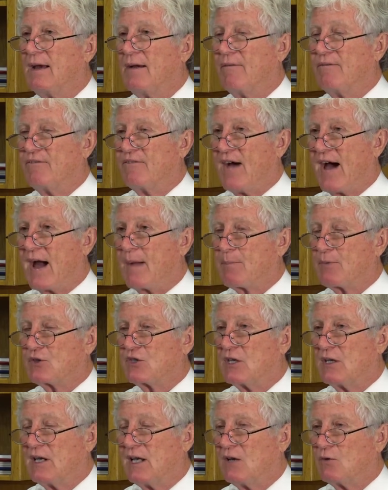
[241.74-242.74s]

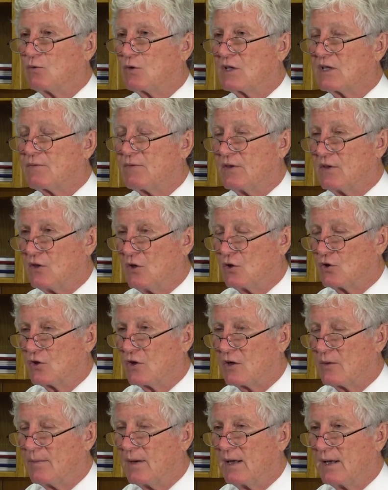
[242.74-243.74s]
5% interest for the use of
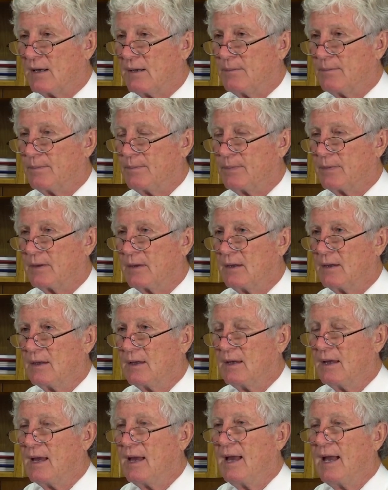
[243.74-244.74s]
their money.
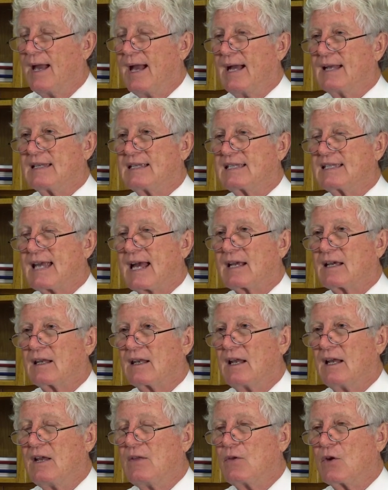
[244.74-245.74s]
And
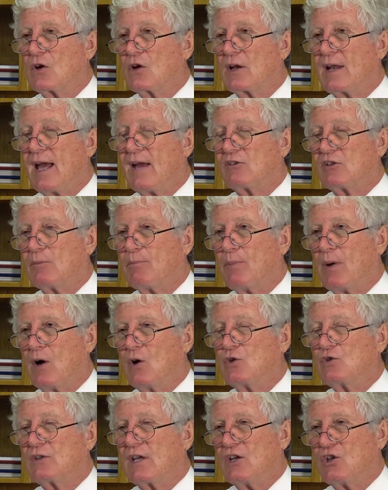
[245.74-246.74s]
secondly, they're going to have to
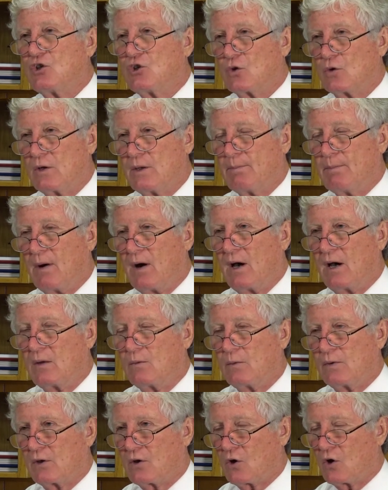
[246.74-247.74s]
post a surety
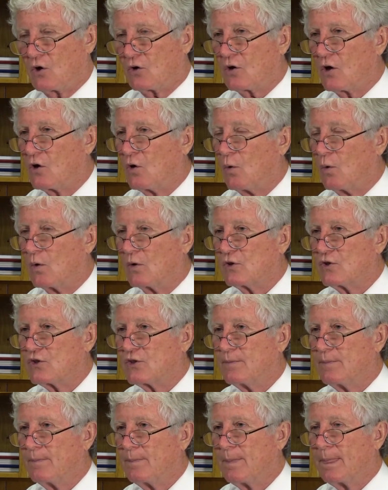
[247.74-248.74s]
bond with the clerk of
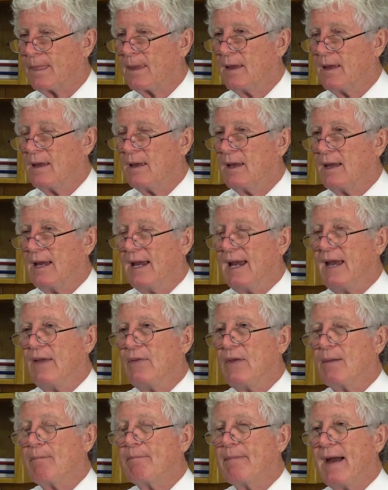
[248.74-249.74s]
courts in
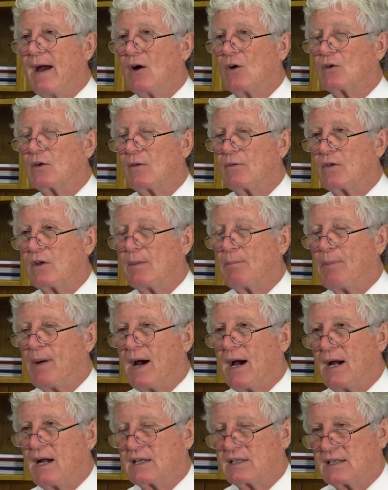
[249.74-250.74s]
the amount of the
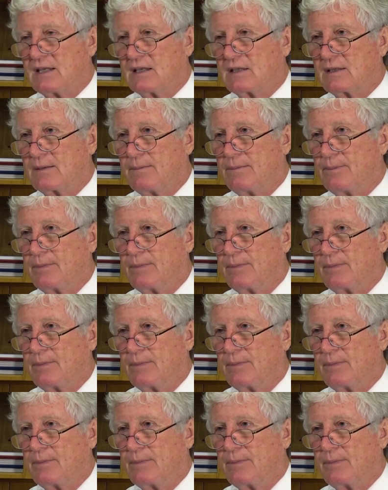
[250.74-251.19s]
deposit.